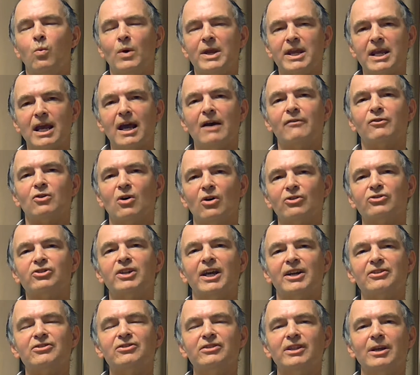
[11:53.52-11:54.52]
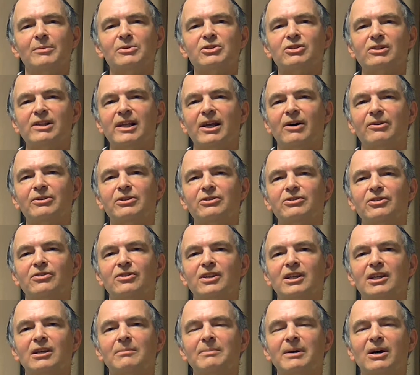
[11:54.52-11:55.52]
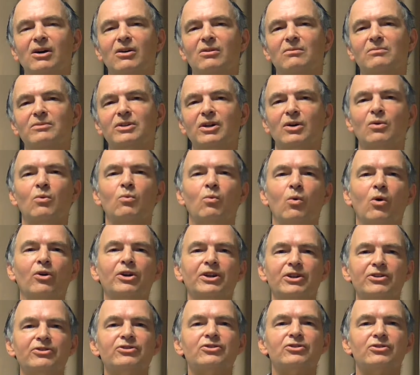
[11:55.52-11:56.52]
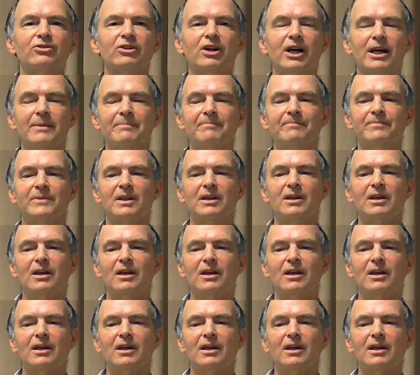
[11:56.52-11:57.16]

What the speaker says: we have got texts in there which allow you to think about, what is crime,